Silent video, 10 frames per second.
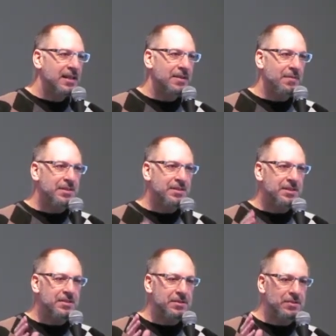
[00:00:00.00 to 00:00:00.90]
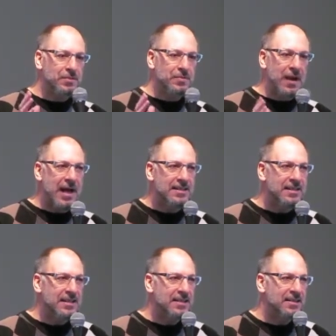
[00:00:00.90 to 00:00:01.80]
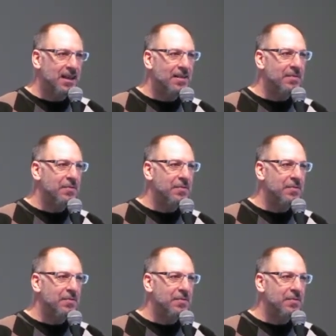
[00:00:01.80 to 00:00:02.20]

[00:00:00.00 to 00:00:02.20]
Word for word: He wants you to bask in his love.